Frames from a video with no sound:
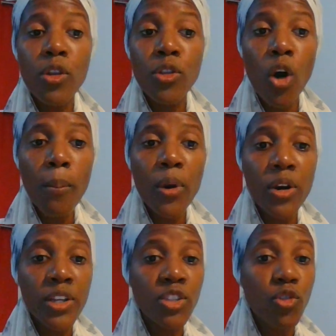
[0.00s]
number
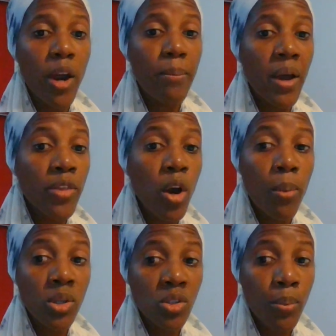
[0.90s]
described by the
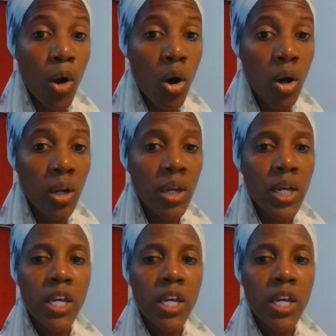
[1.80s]
Apostle Paul